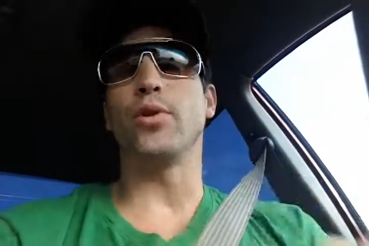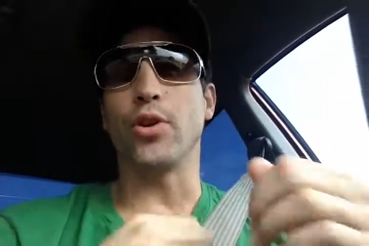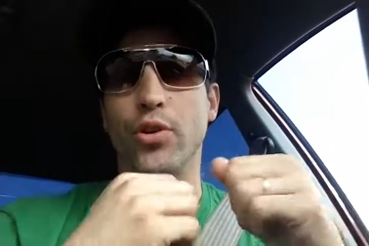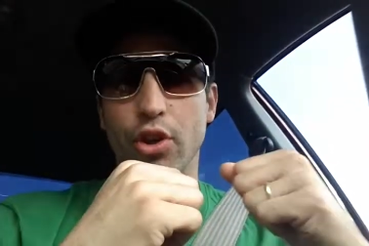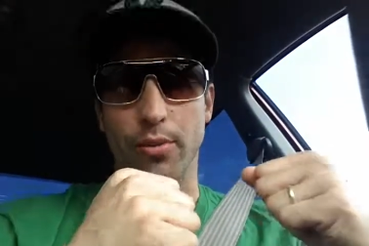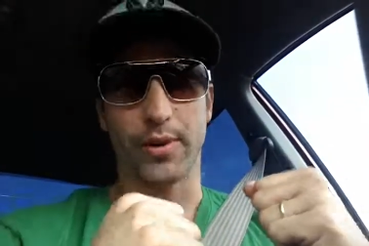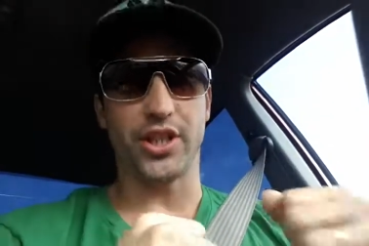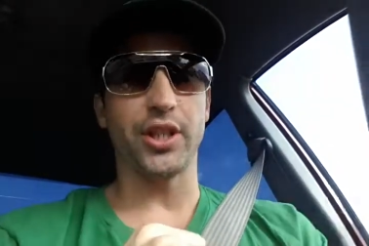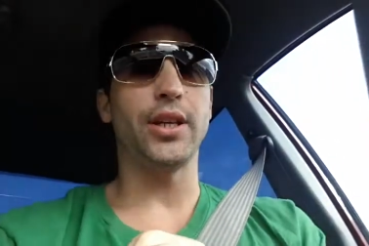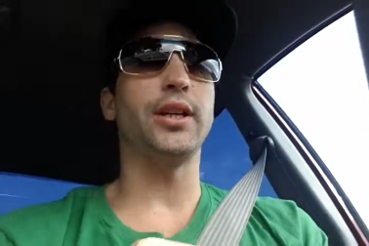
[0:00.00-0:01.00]
on your
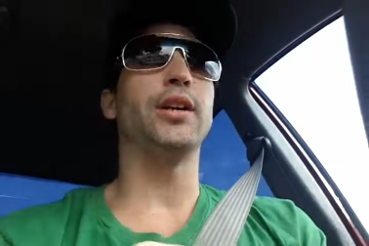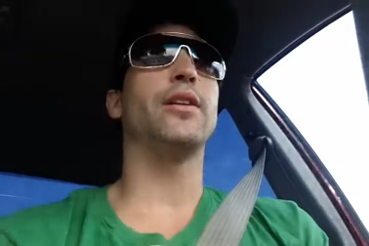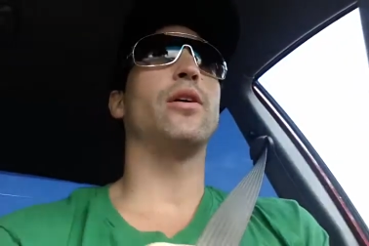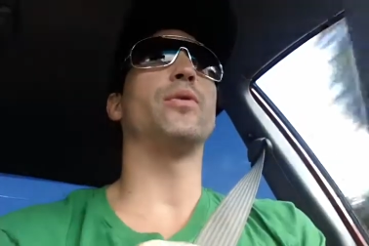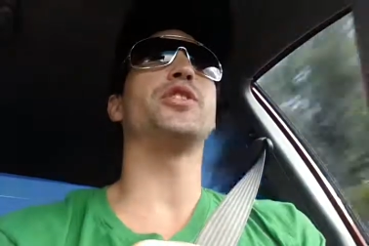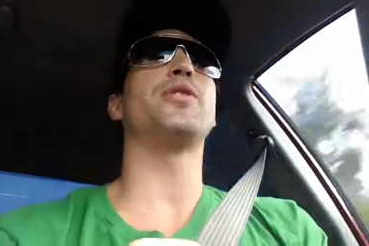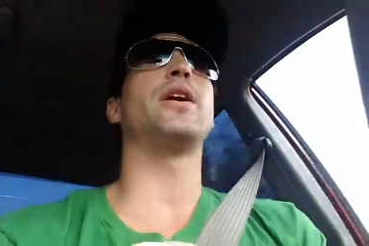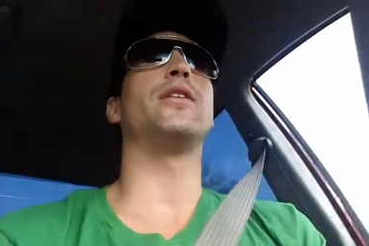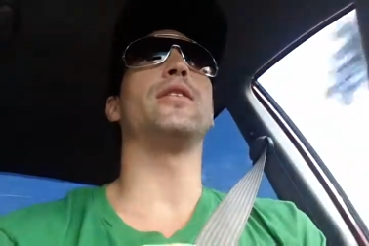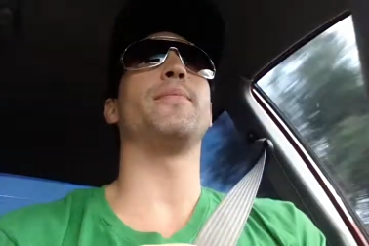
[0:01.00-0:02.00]
machine here that we're
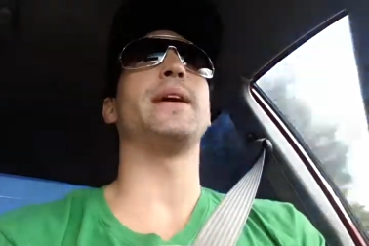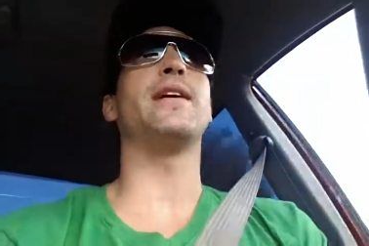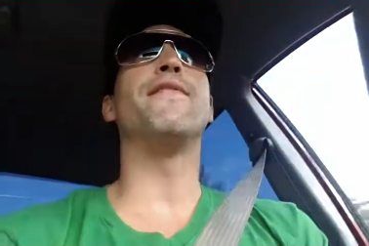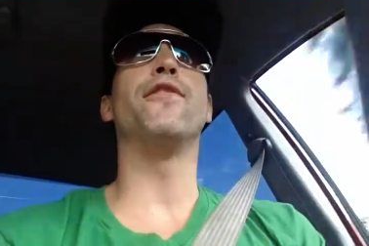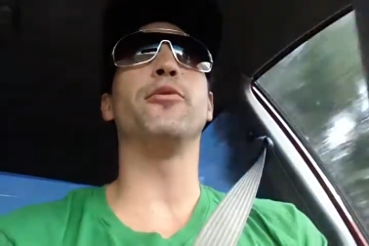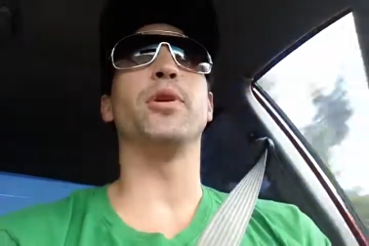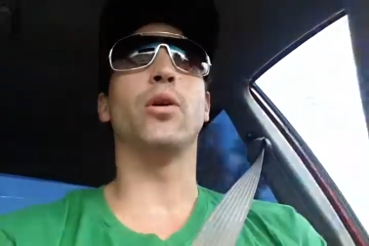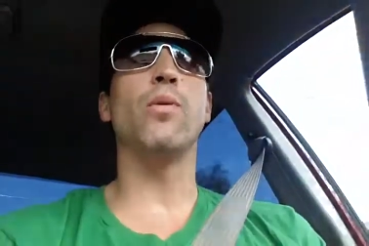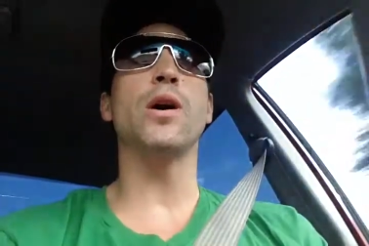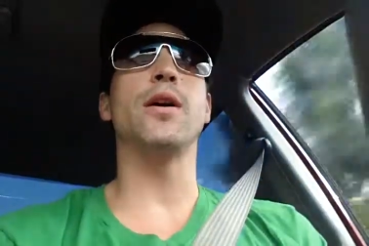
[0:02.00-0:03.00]
trying to make a
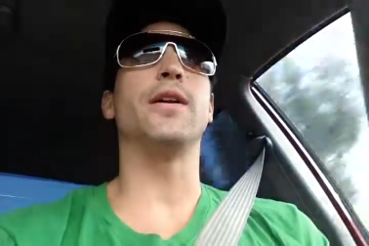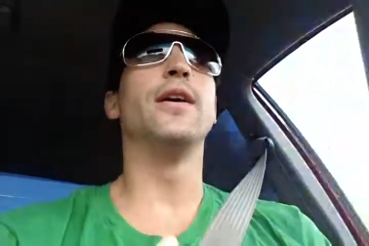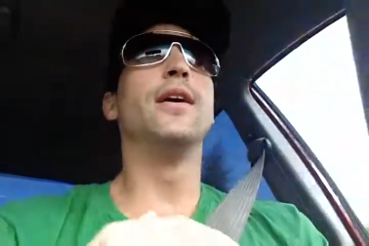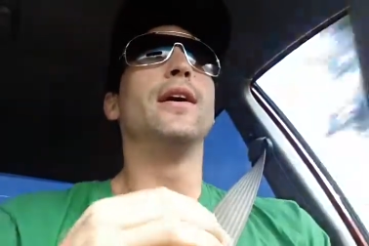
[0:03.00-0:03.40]
Formula One,